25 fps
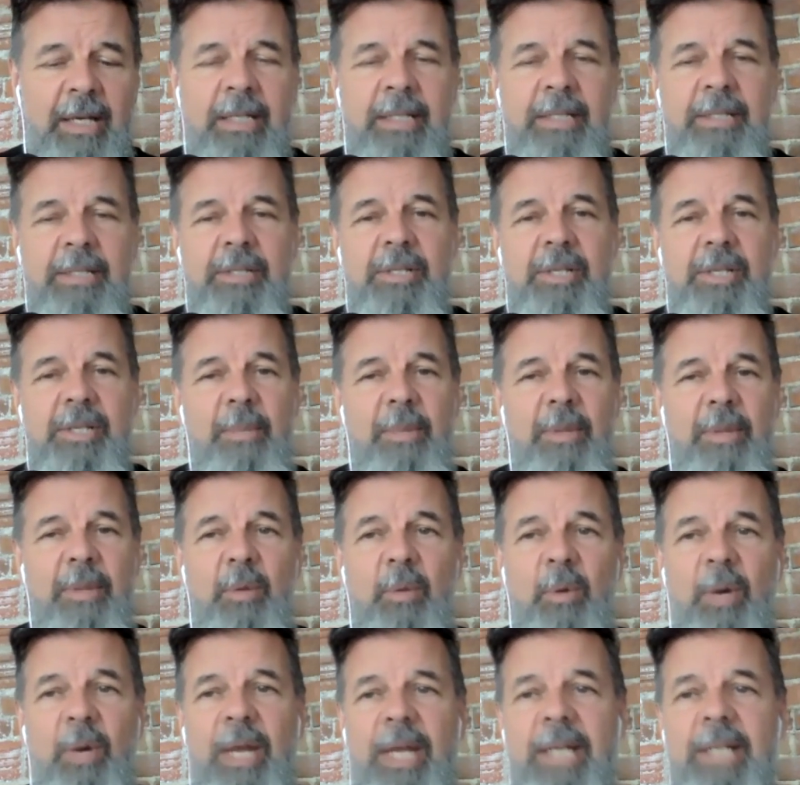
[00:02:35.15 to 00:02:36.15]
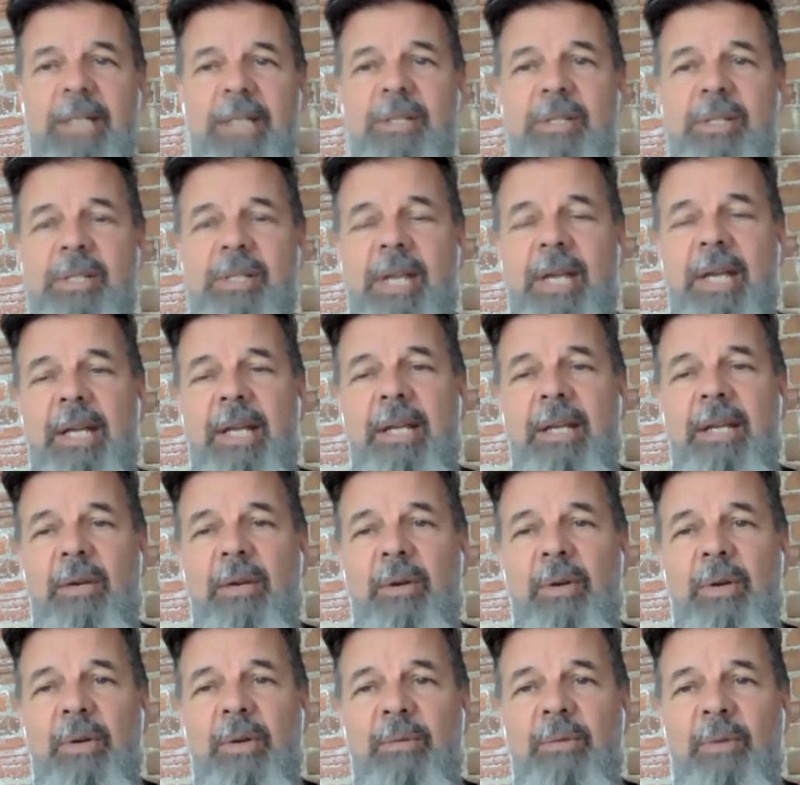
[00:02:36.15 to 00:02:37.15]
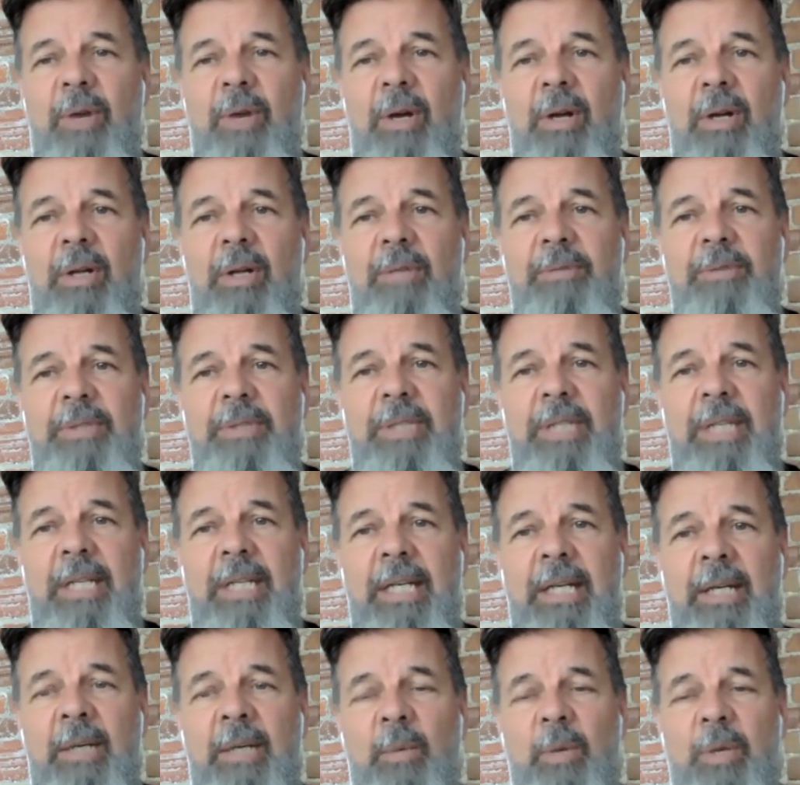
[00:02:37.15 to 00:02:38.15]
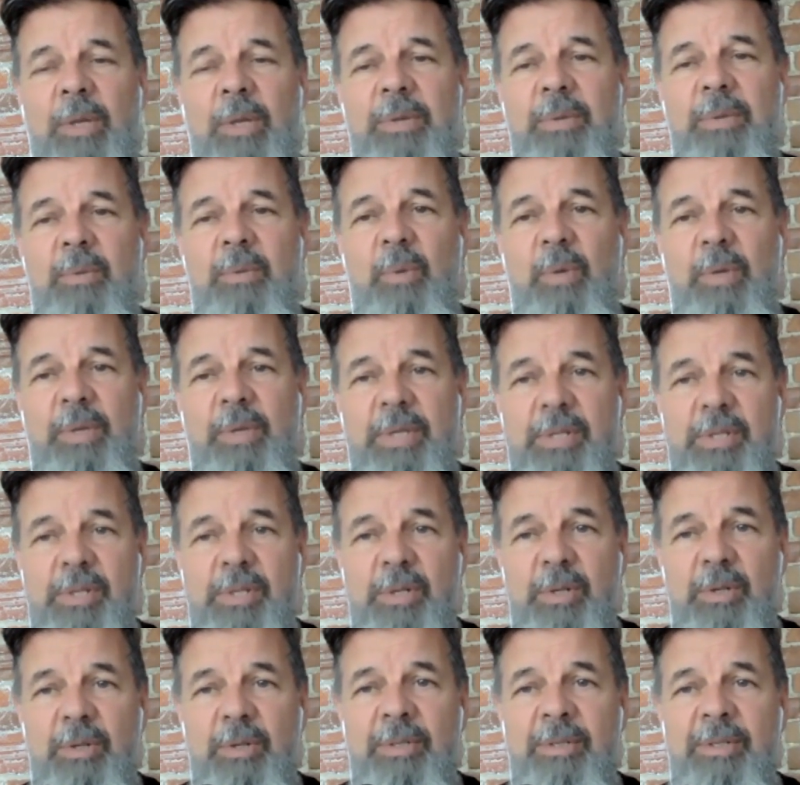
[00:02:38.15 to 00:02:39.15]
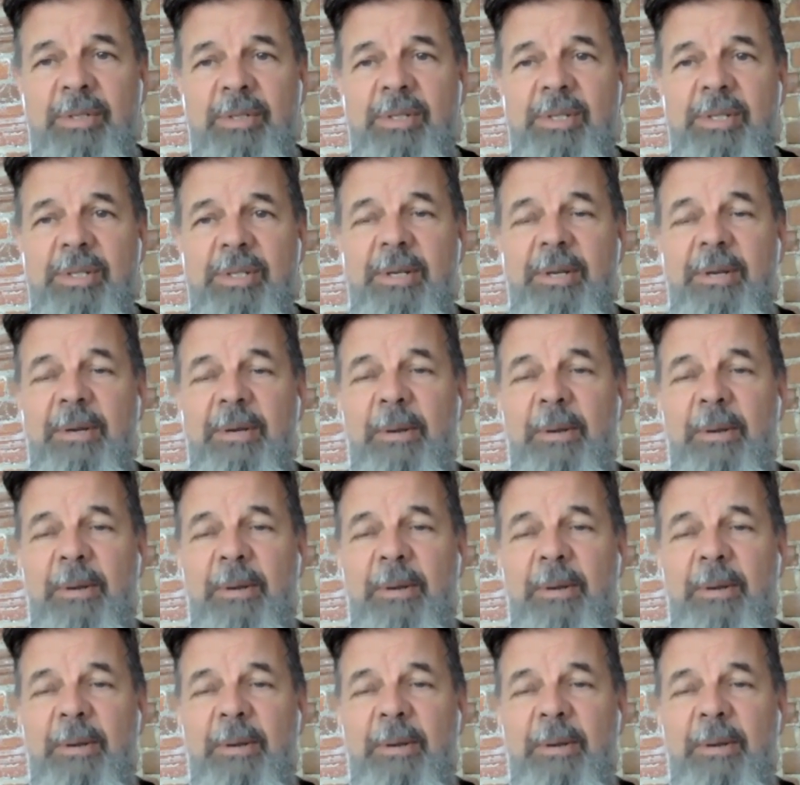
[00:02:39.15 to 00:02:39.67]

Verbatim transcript: and some of the ways that you're involved with with students.